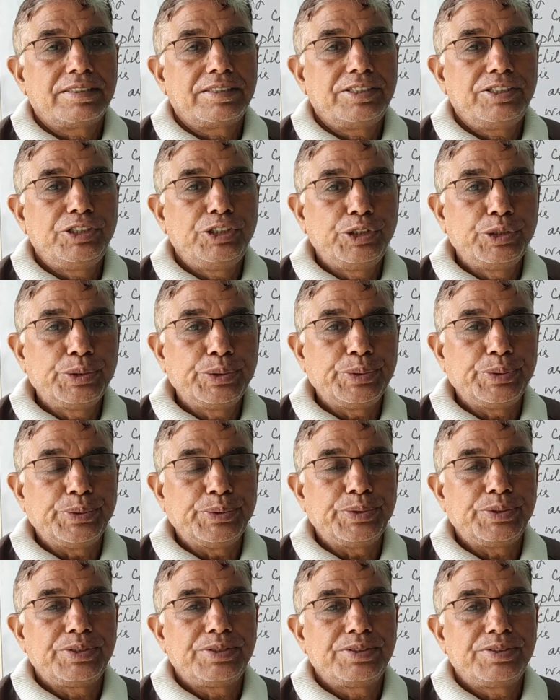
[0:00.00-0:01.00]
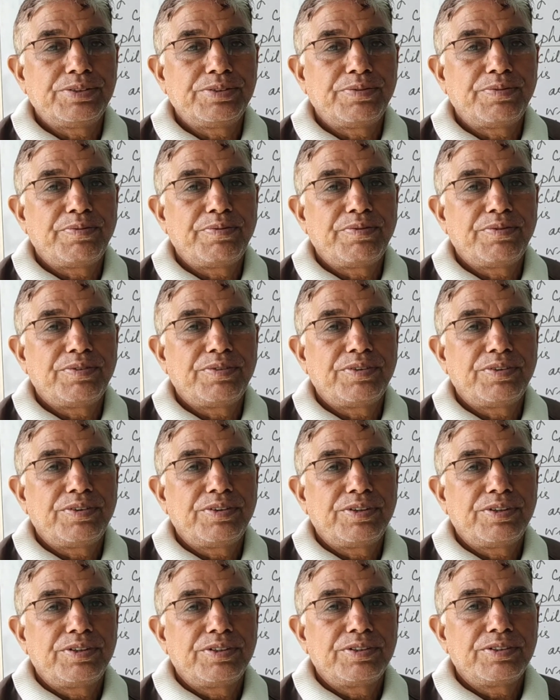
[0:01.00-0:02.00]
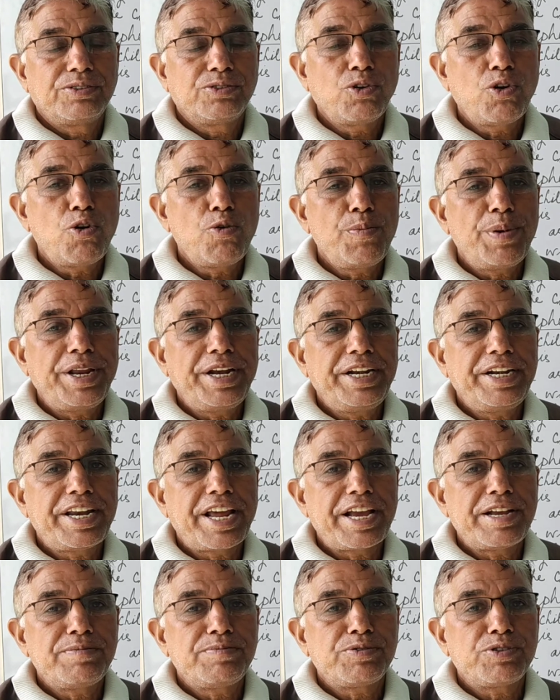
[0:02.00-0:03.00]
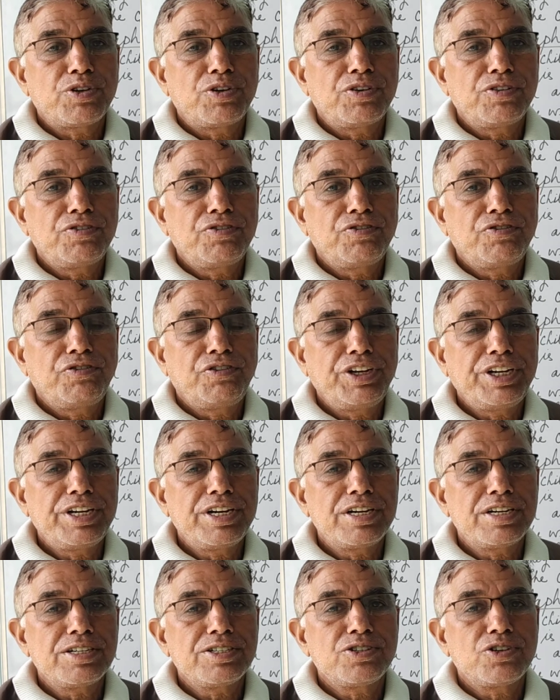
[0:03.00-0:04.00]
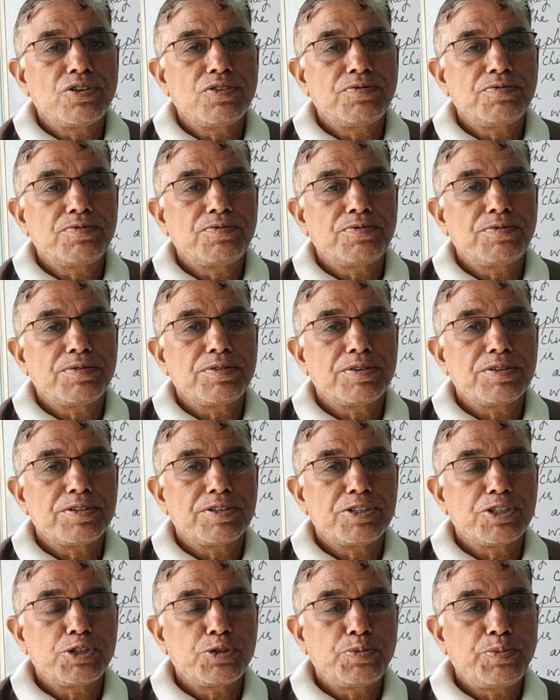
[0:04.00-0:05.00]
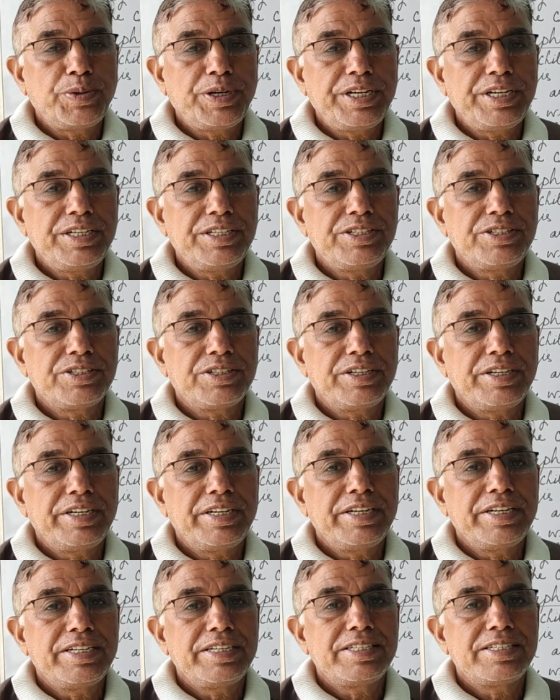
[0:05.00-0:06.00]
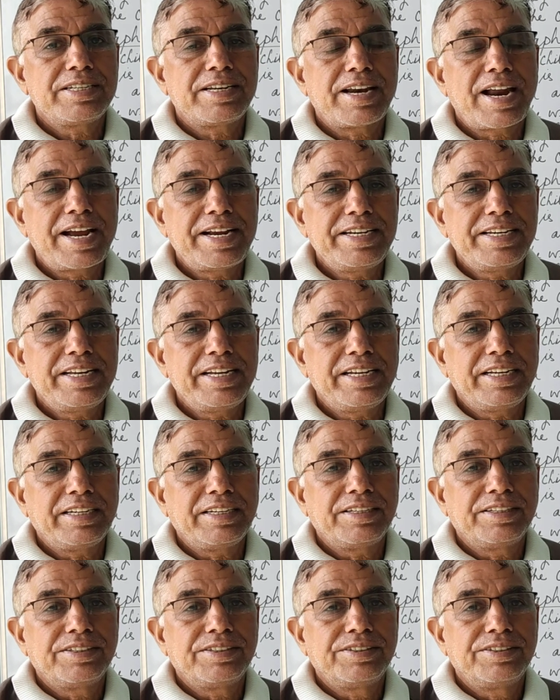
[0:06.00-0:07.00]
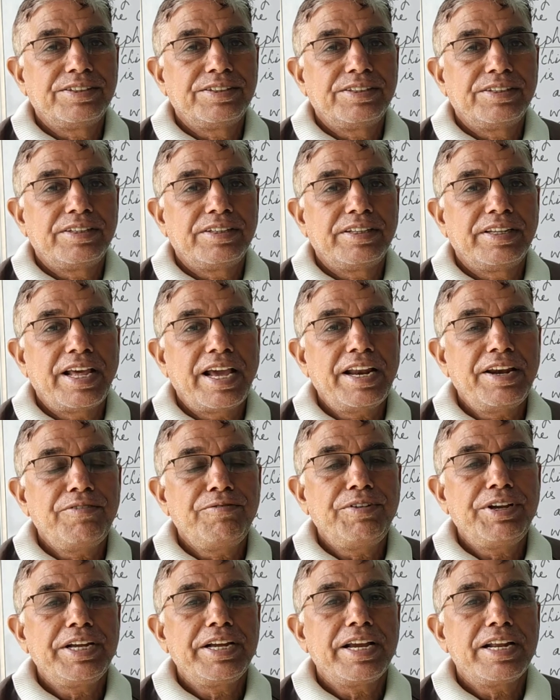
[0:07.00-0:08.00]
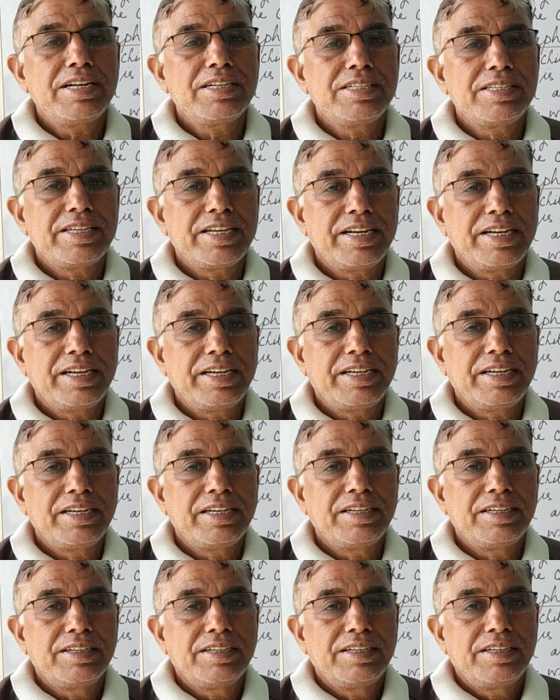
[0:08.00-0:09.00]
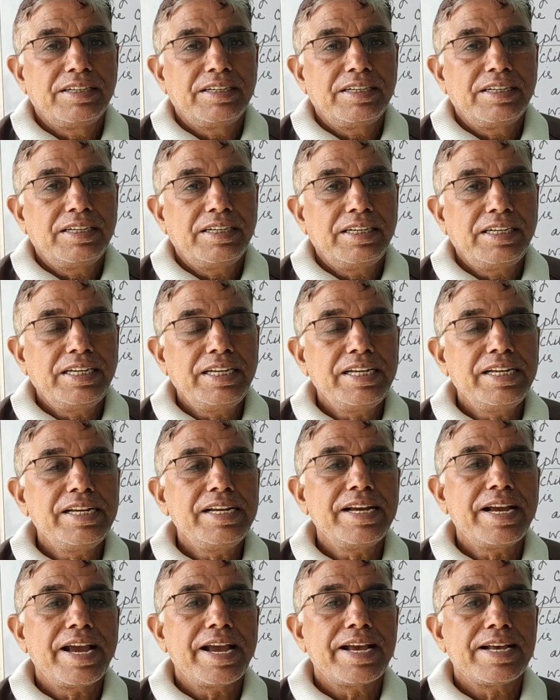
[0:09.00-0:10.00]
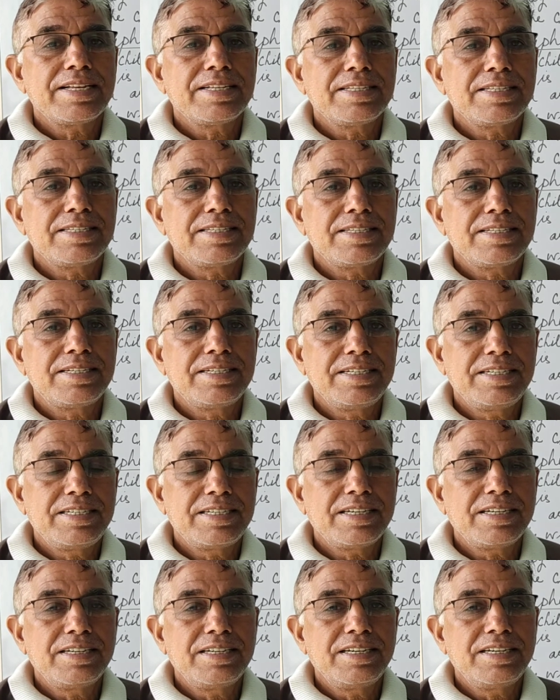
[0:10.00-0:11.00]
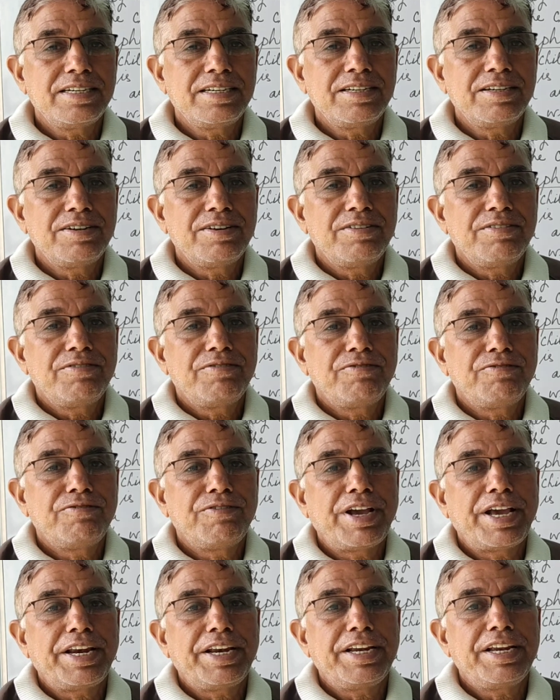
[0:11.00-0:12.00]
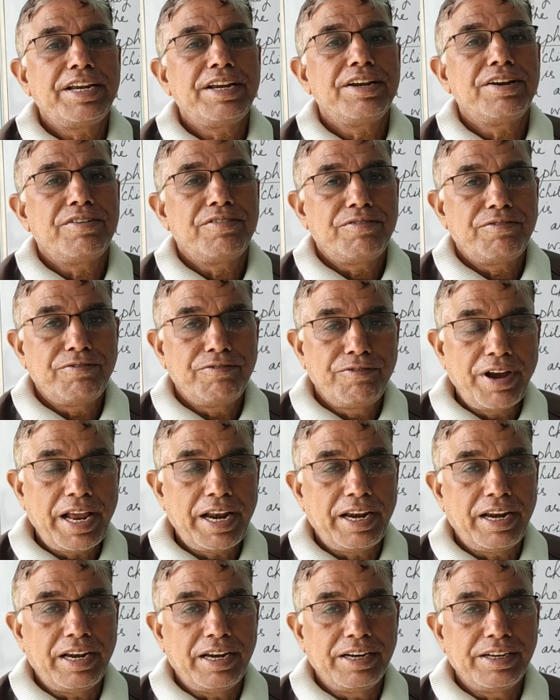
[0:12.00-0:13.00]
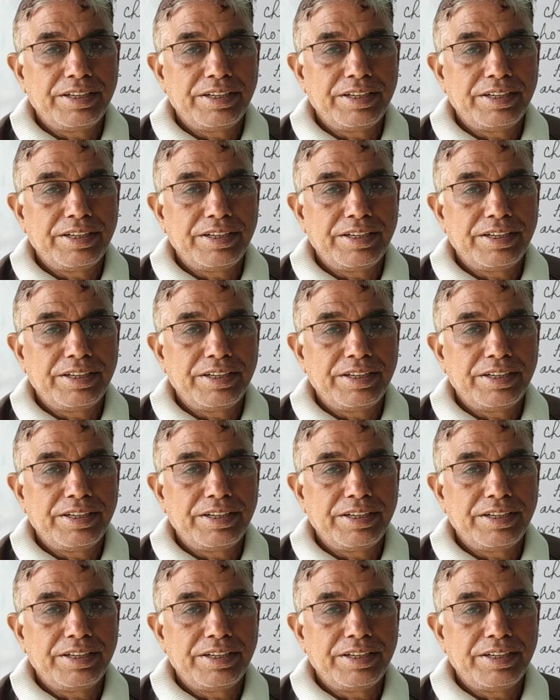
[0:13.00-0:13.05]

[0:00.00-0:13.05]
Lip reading: use so many types of figures of speech in his writing, then we can say he has written very well.